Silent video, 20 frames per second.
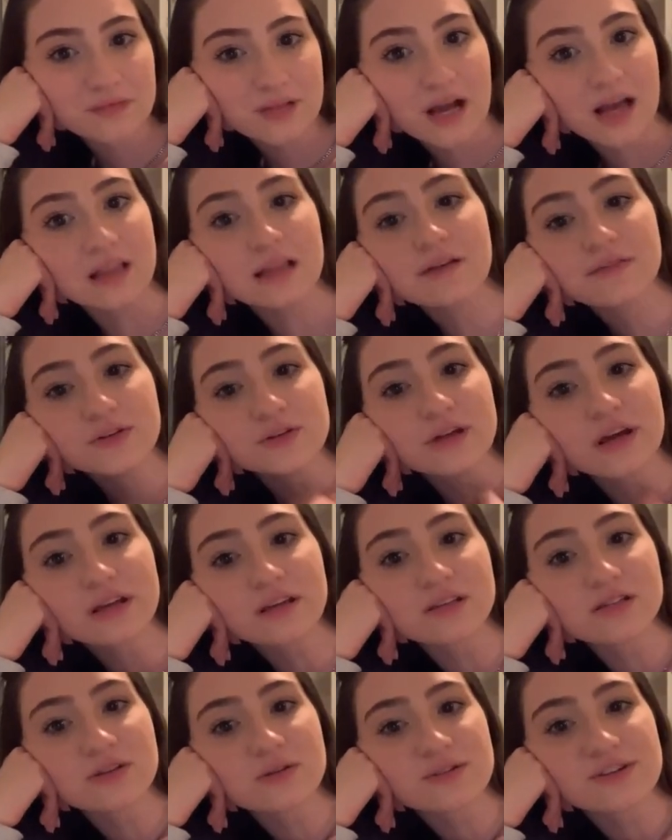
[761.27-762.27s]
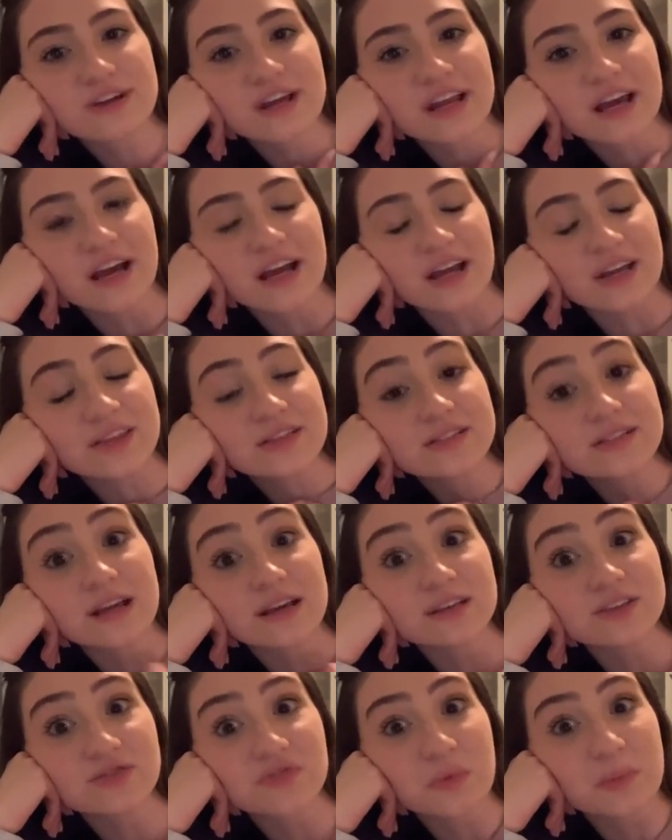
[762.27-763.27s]
I love your necklace. Where'd you get it? I got this
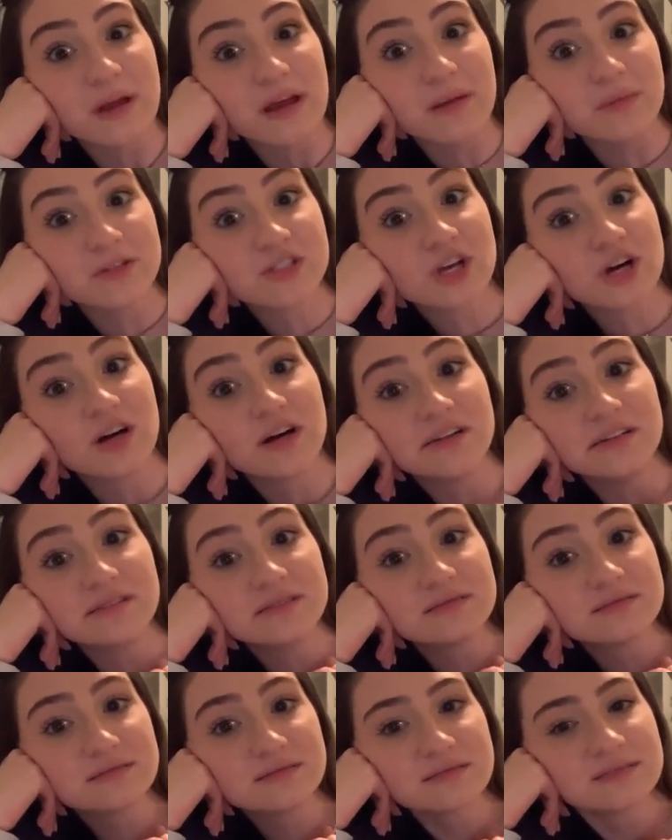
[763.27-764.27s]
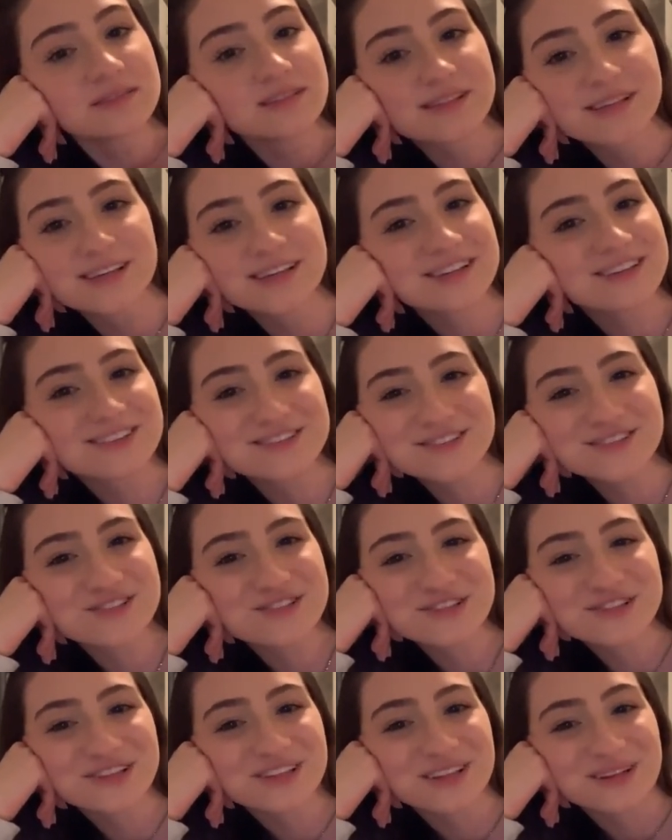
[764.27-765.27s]
necklace from Amazon.
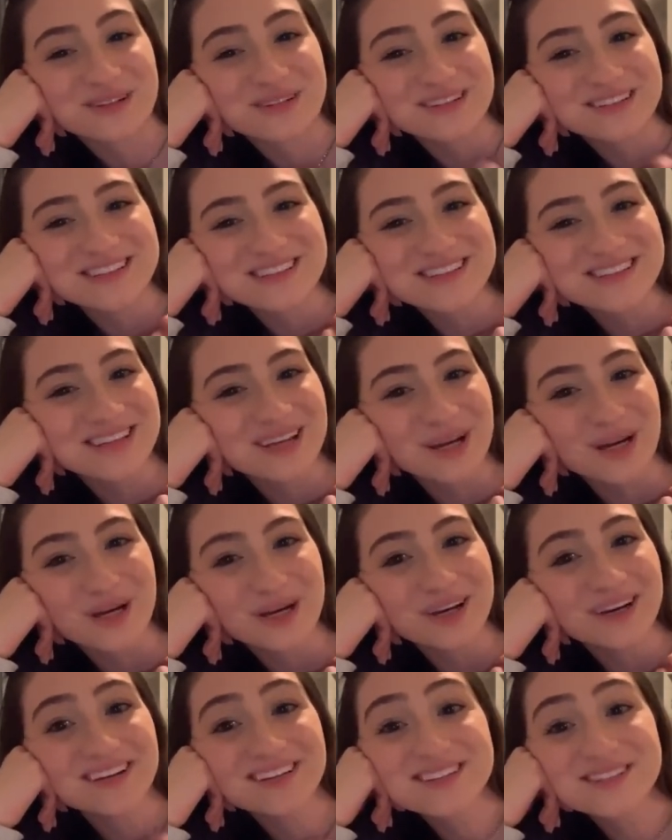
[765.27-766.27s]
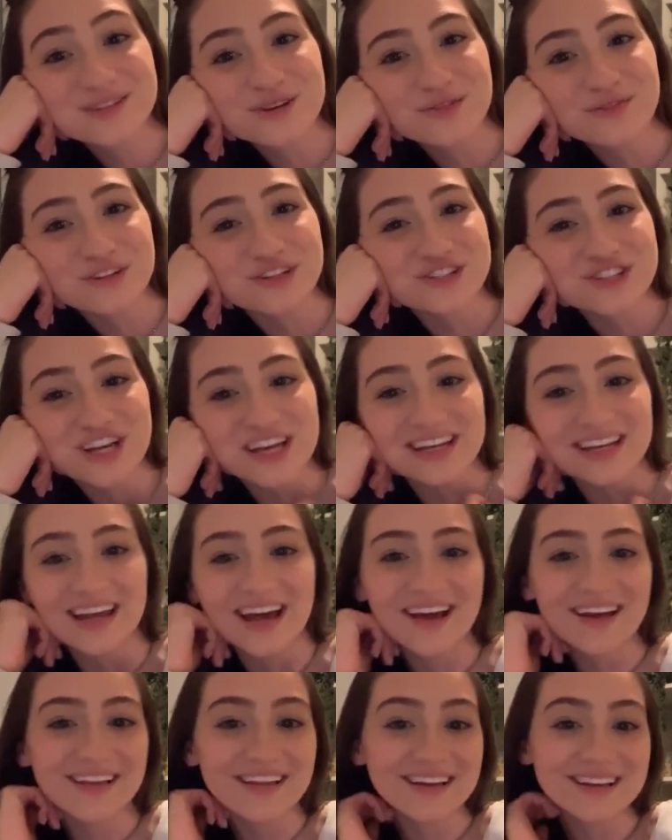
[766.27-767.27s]
It's literally just like a silver chain
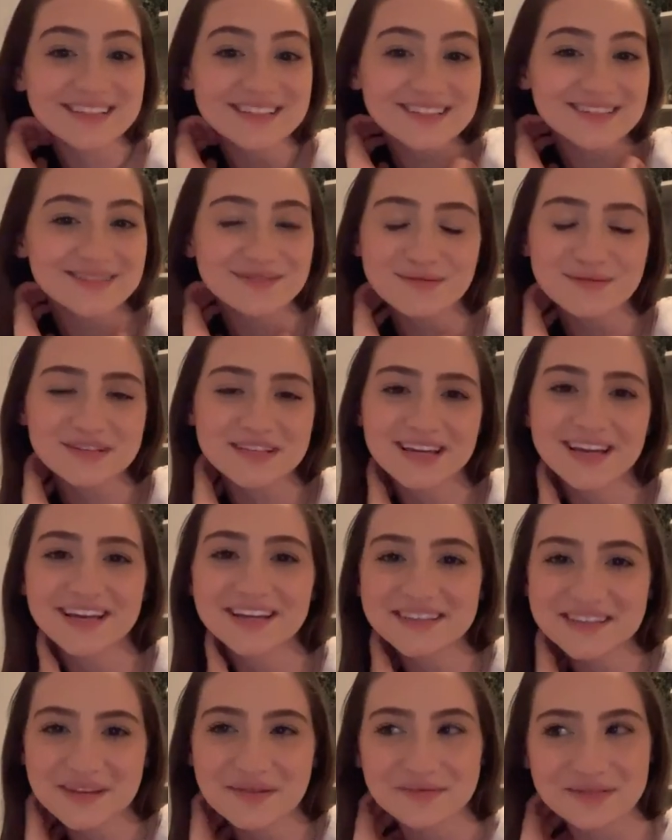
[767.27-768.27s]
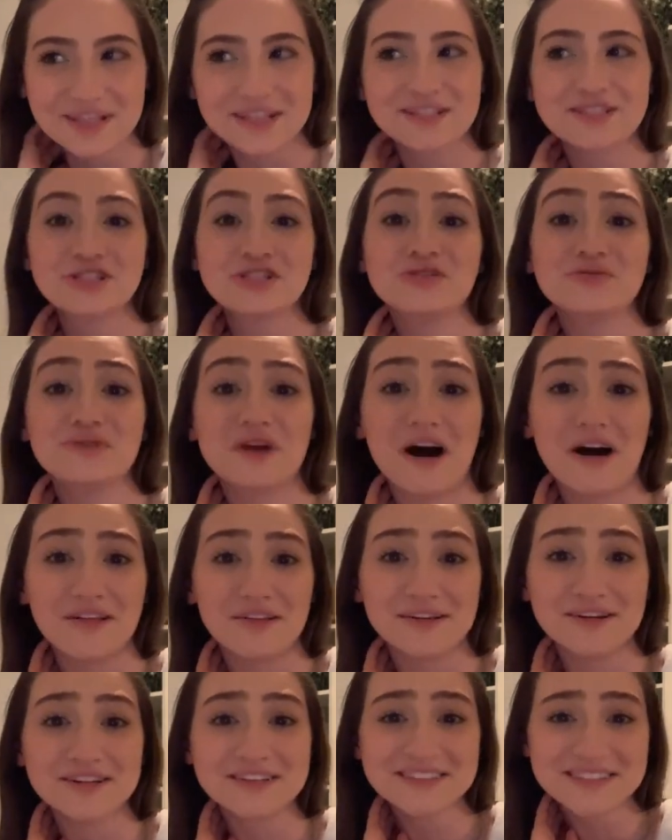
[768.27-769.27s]
necklace. It was like
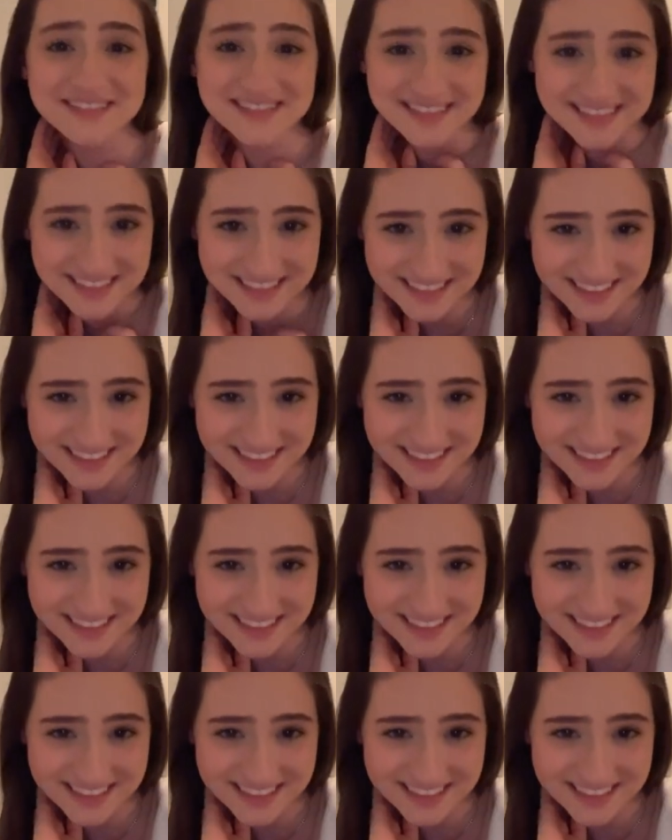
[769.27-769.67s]
$2.